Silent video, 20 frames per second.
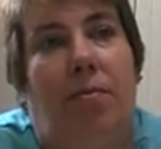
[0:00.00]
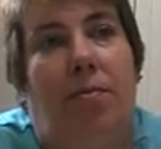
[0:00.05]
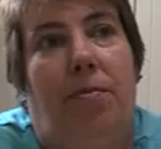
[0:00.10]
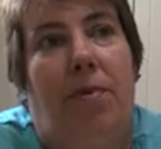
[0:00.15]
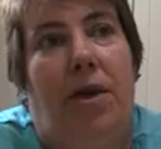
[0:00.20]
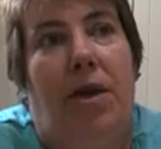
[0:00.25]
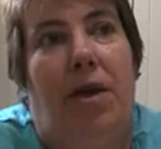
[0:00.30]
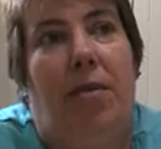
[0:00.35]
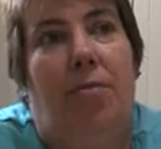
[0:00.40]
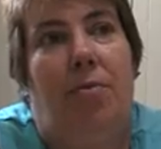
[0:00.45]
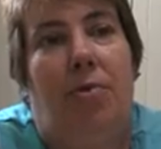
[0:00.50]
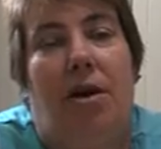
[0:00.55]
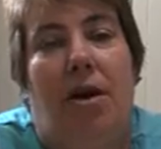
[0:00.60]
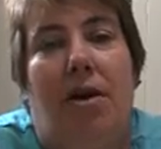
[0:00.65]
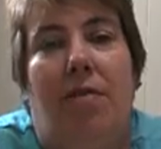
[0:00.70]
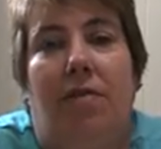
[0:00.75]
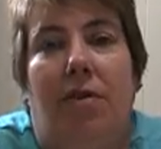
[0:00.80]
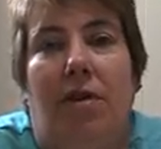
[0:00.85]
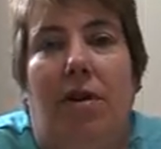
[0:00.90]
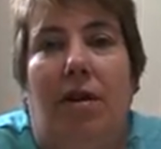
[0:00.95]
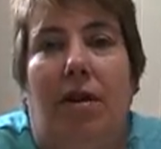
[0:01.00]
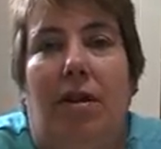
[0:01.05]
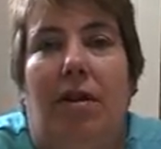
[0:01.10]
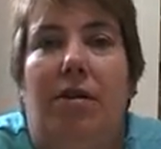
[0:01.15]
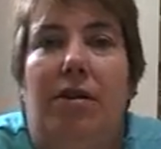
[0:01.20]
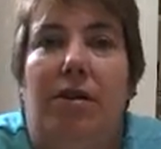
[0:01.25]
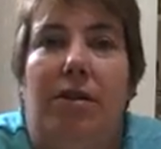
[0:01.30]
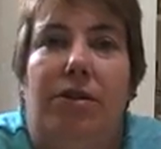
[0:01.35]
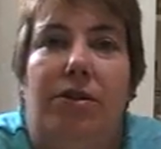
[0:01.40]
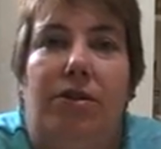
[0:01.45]
pay privately,
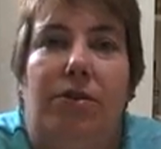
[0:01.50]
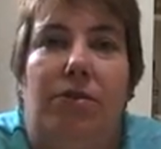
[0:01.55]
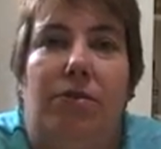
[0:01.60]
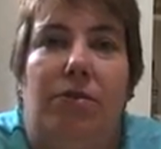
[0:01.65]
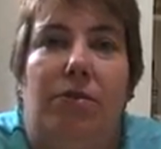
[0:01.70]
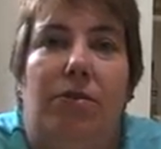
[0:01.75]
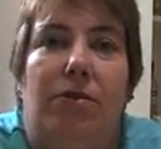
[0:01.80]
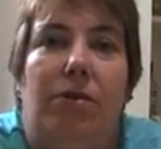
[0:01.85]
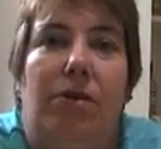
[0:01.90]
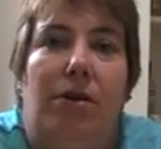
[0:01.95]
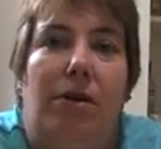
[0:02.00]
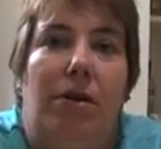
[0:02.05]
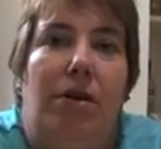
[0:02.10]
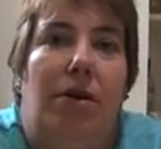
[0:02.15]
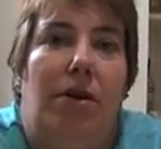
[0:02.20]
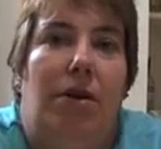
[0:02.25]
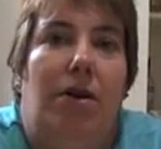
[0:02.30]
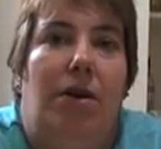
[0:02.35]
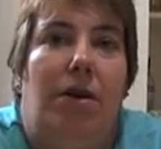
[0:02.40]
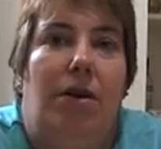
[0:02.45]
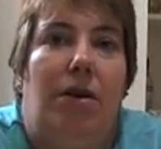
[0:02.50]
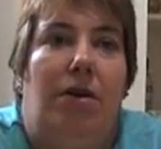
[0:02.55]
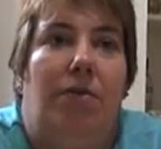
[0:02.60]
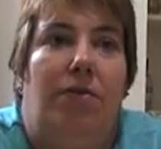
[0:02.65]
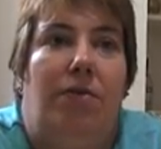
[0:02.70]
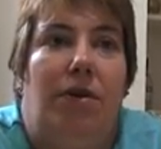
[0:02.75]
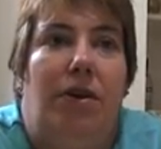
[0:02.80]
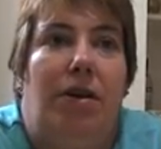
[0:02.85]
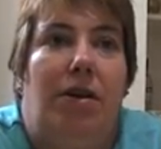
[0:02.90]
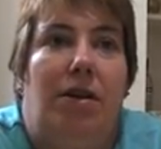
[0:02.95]
so your
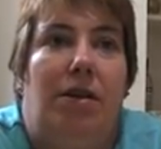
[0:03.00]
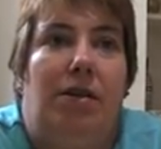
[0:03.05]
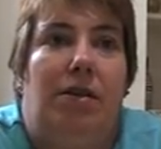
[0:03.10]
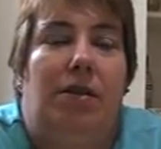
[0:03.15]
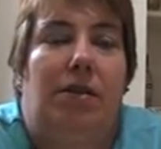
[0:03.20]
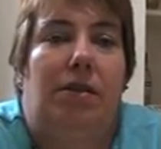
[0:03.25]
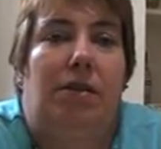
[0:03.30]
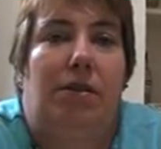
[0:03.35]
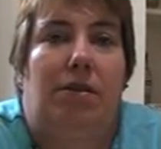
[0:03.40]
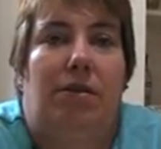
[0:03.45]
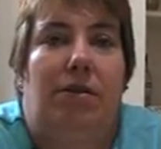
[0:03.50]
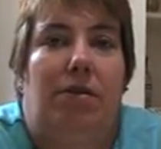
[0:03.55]
fees